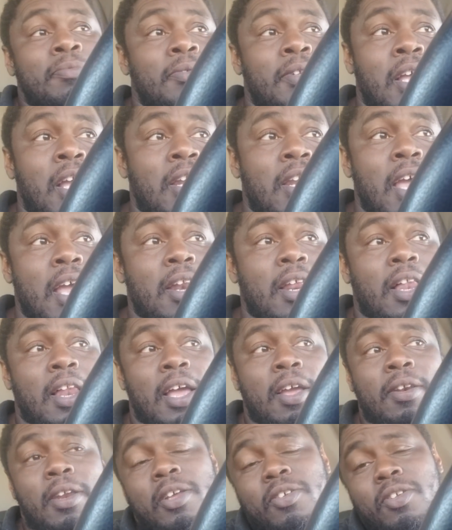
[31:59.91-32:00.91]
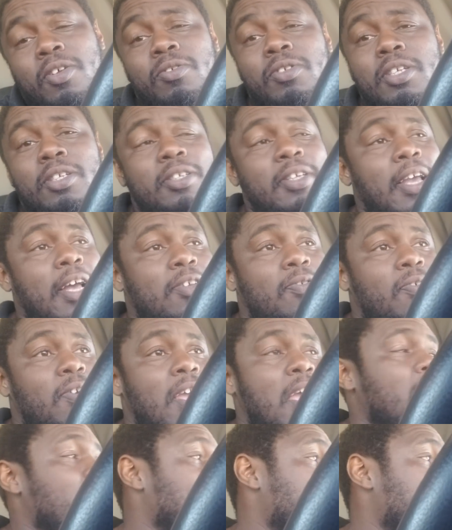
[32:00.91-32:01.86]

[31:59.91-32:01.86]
And they, they're like, there's no discounts for that.